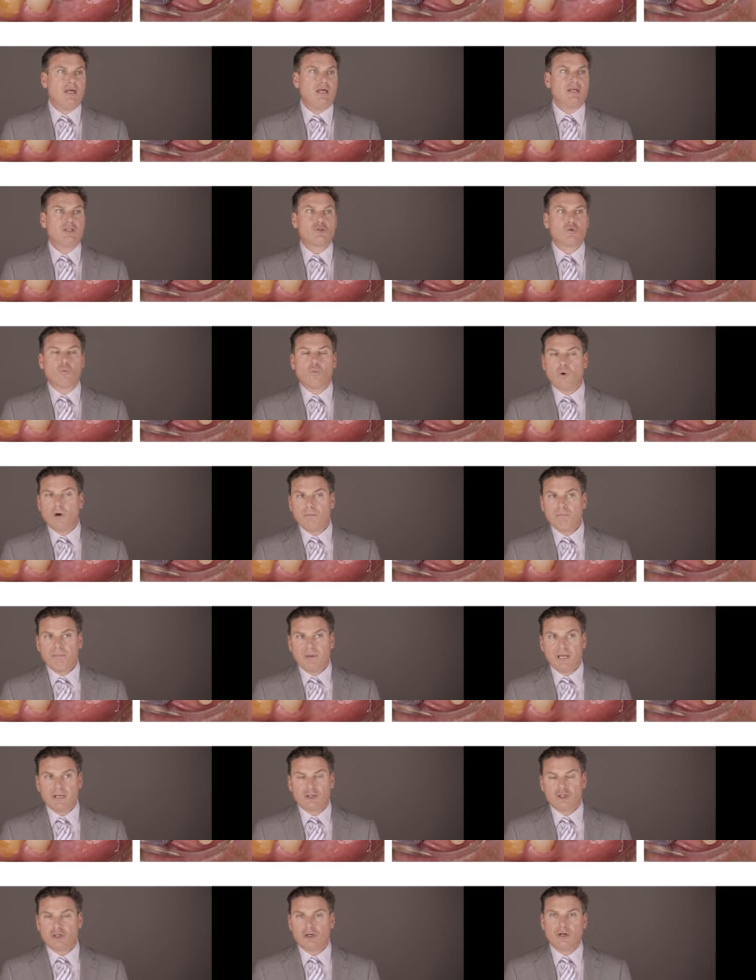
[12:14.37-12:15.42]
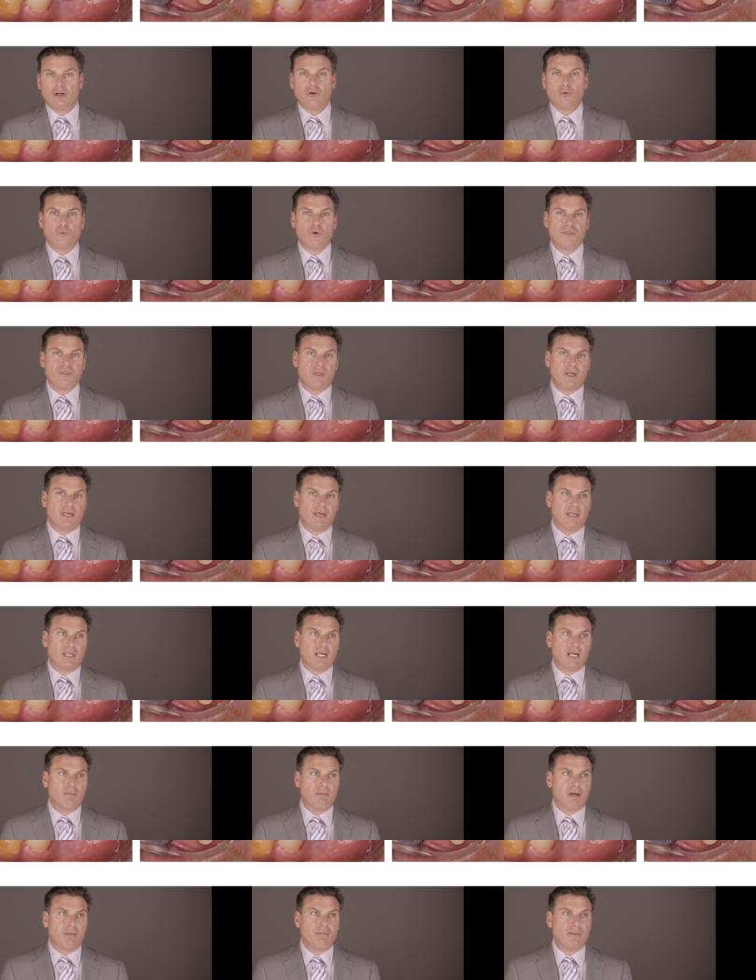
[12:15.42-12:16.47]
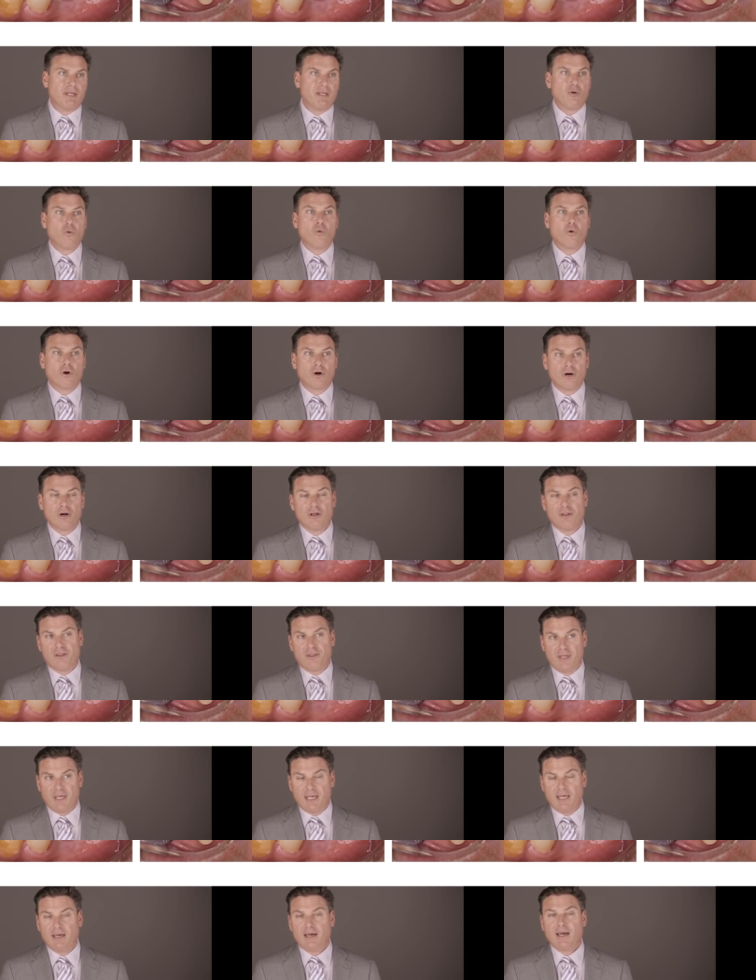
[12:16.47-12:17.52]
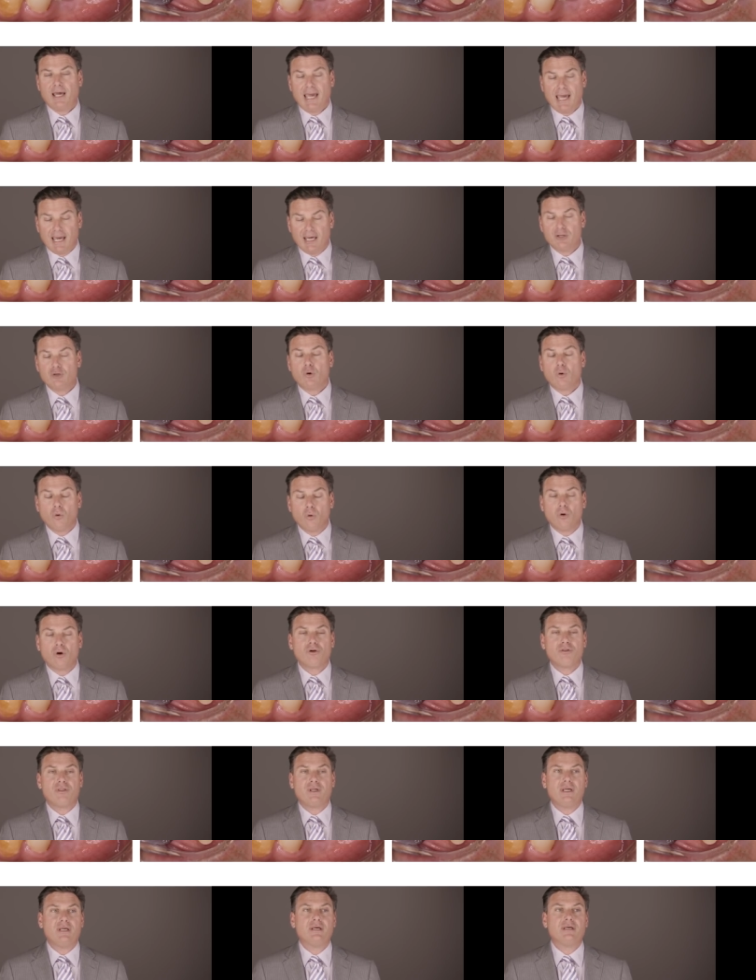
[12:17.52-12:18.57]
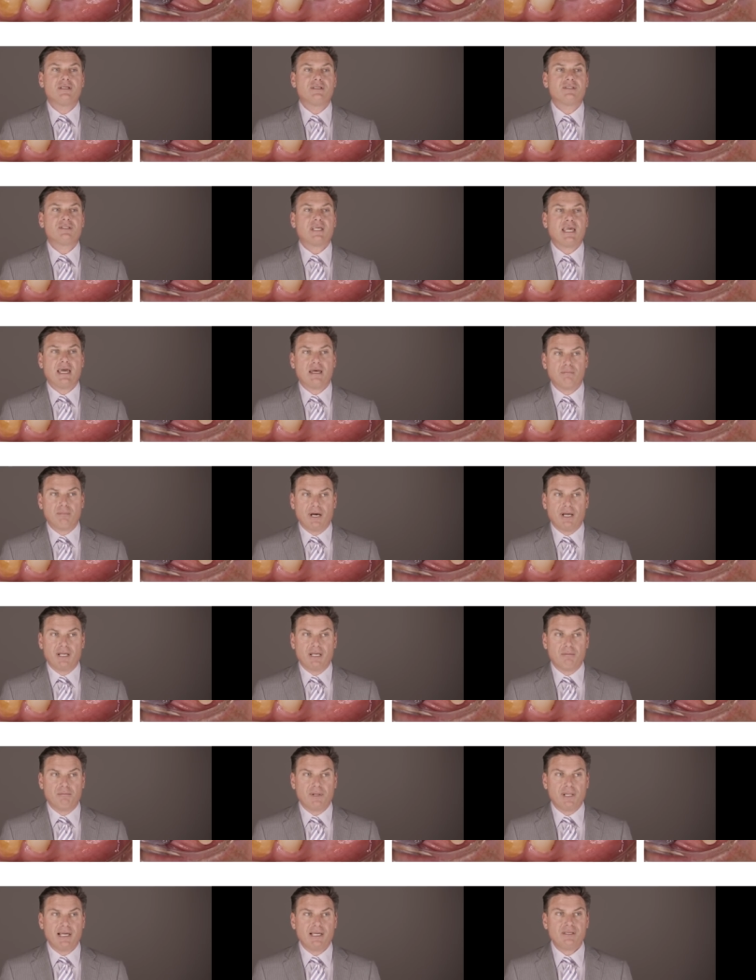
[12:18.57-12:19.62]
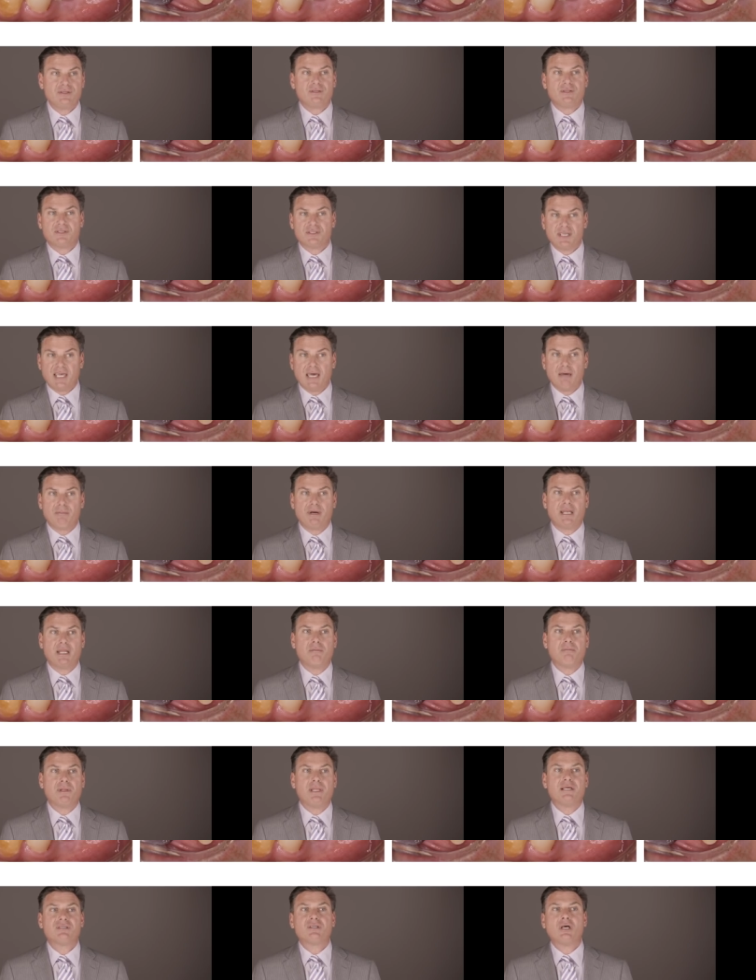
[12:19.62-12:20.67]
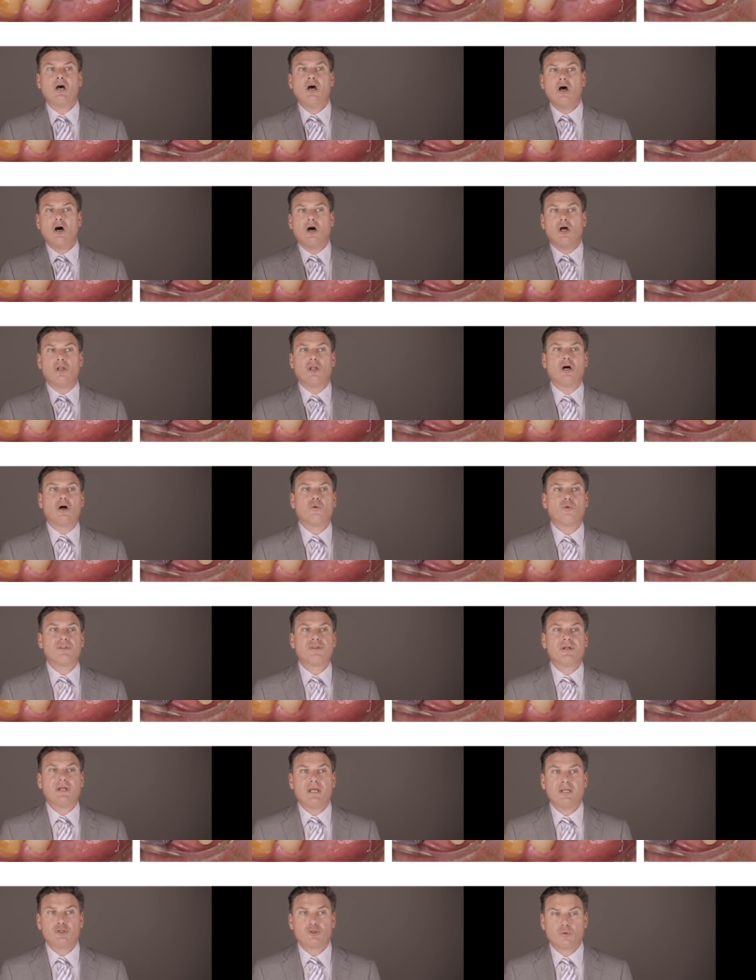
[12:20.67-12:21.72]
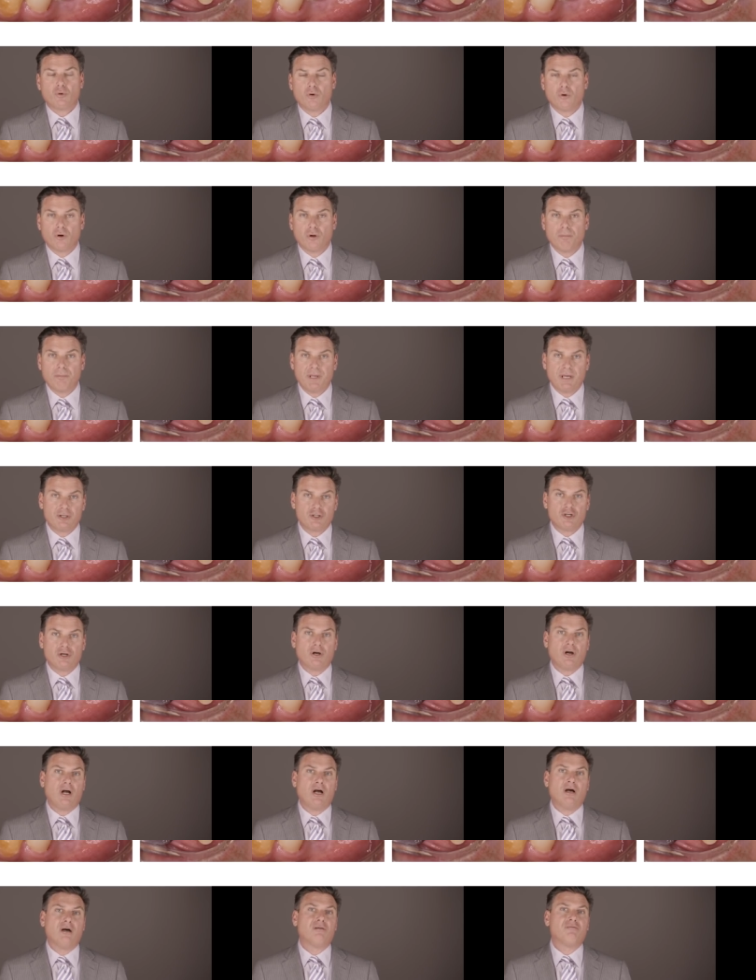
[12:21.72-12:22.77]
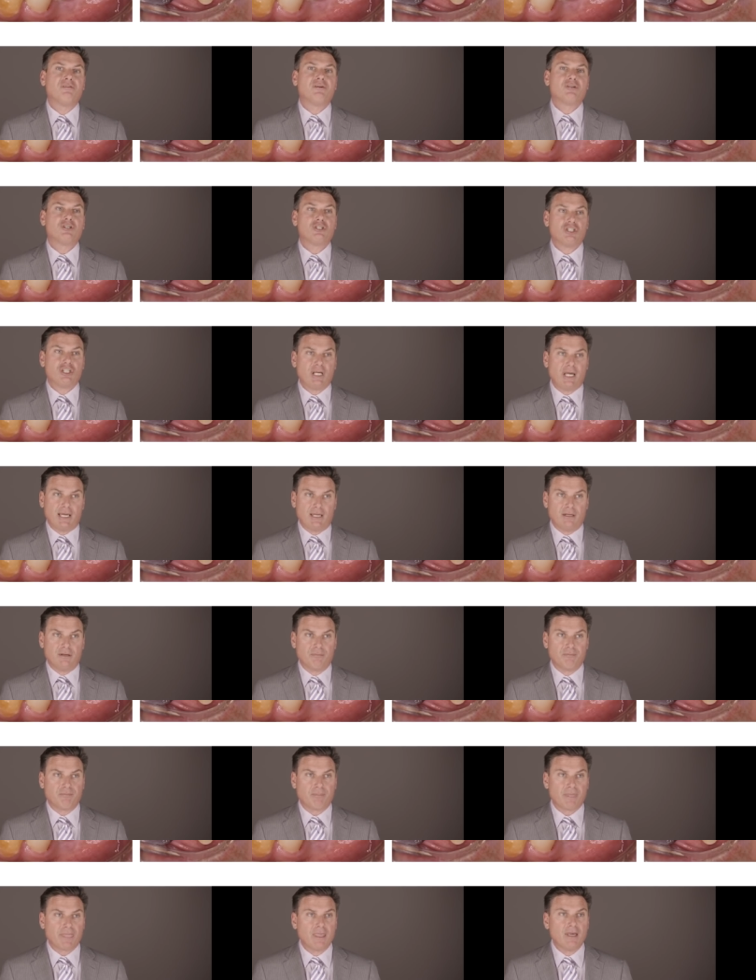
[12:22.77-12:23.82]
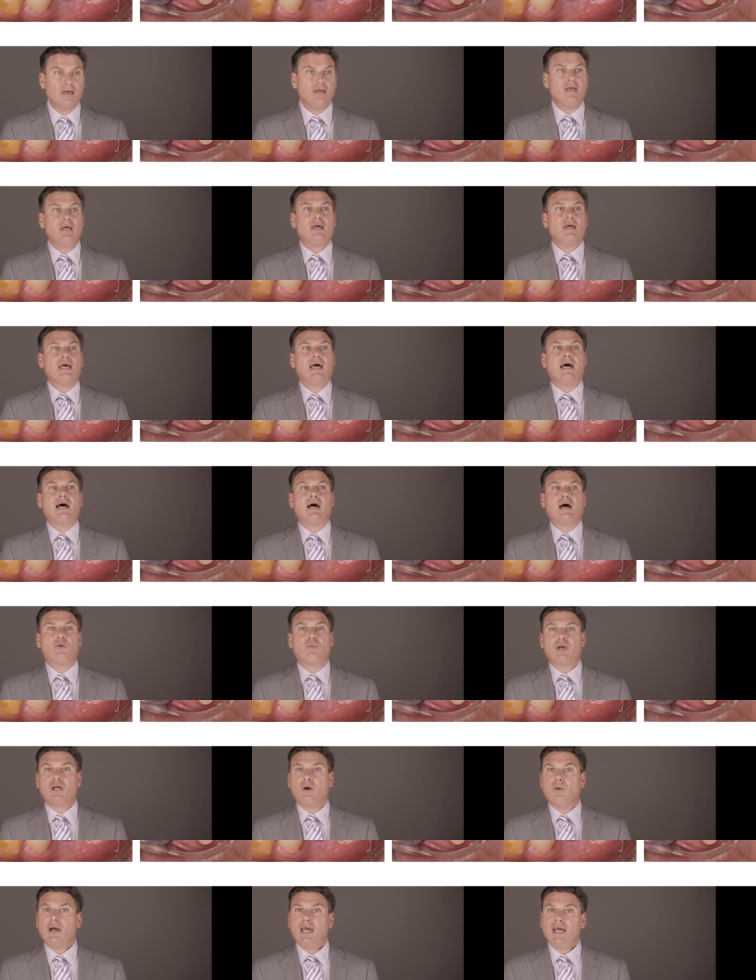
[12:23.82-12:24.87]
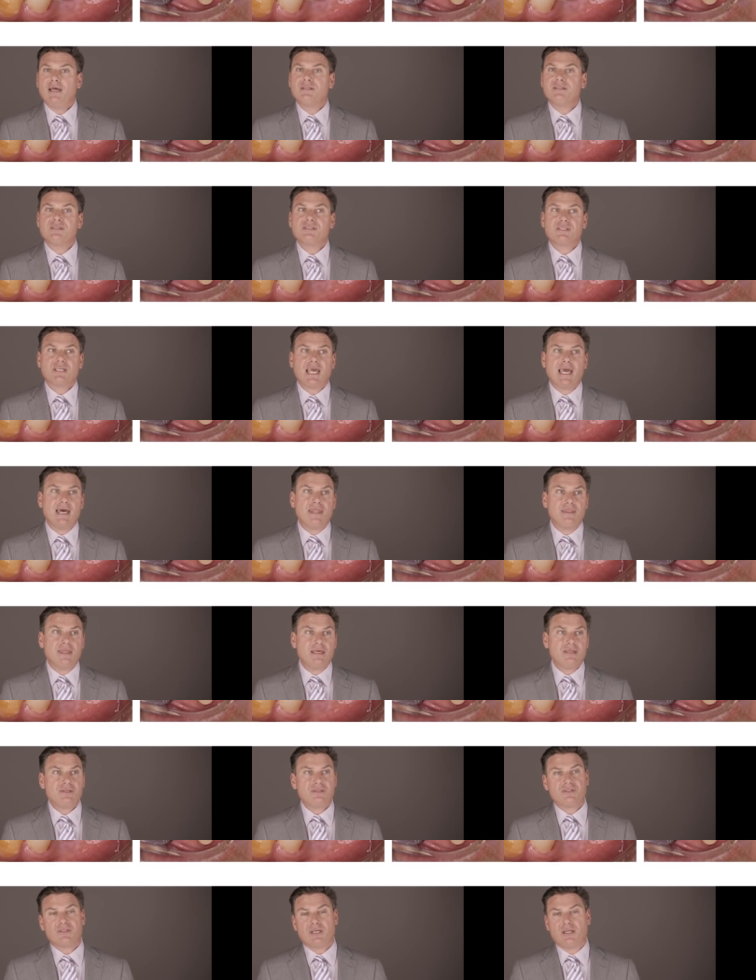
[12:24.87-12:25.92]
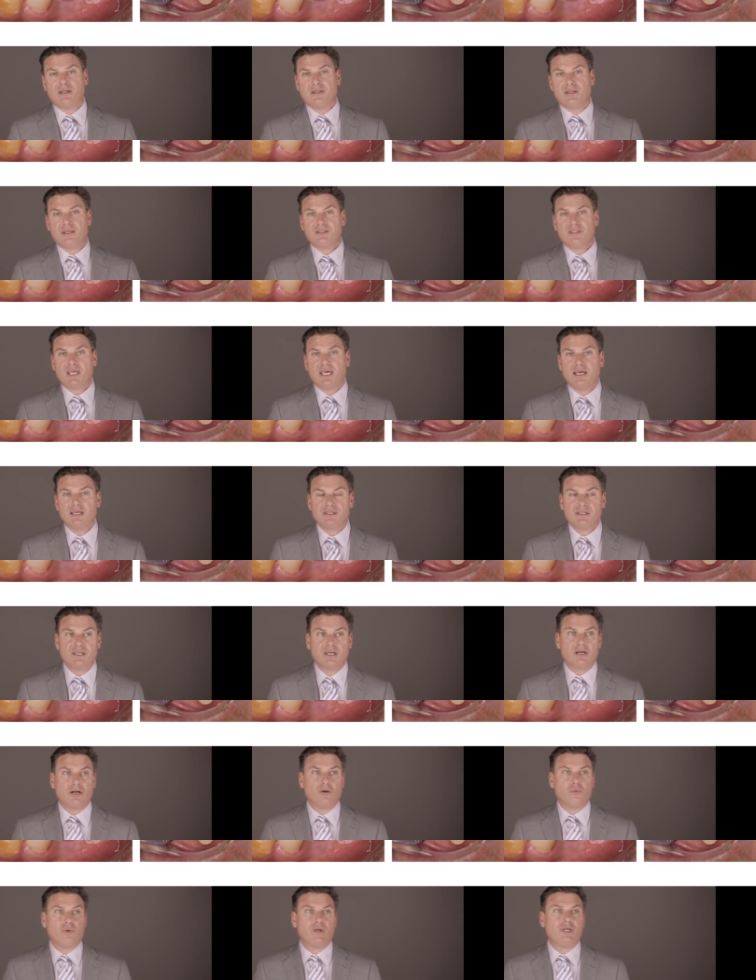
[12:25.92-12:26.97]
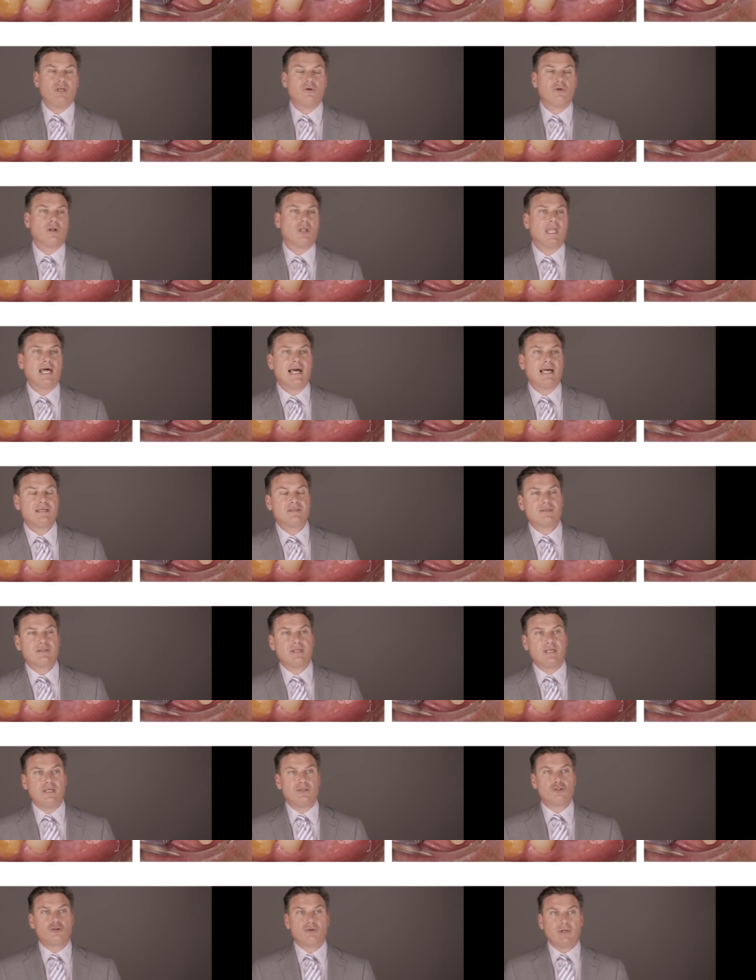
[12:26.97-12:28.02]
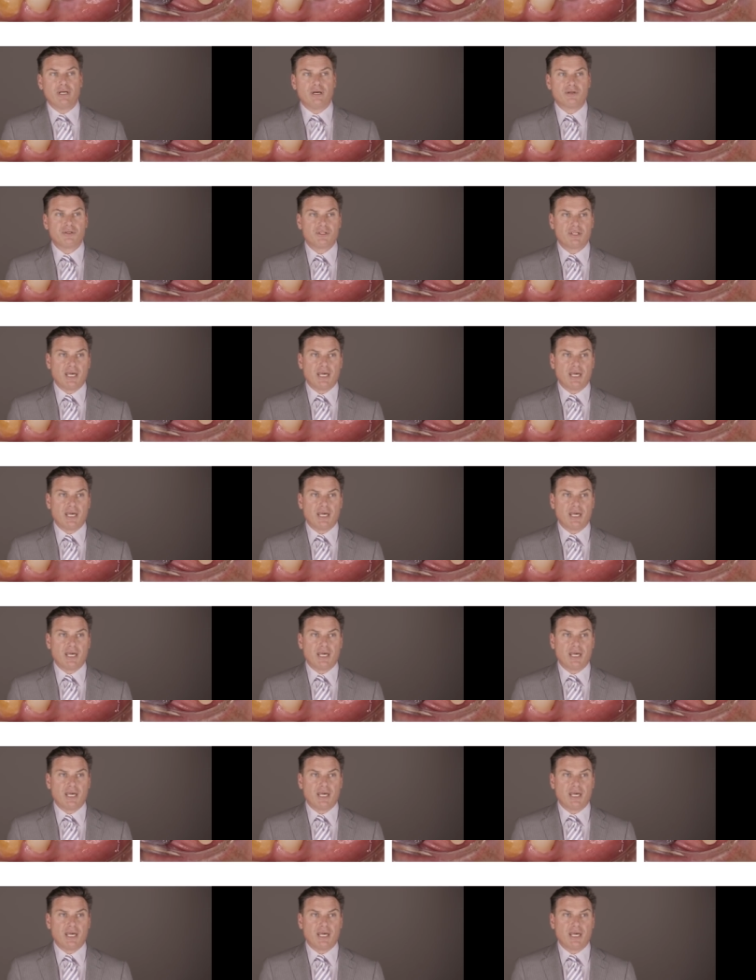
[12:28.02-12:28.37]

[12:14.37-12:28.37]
It's one picture with the healing abutment or the and or the scan body in place, the scan body in place, along with an intraoral picture of shade. Uh, we go ahead and scan this, and in this case here, we utilize the Trios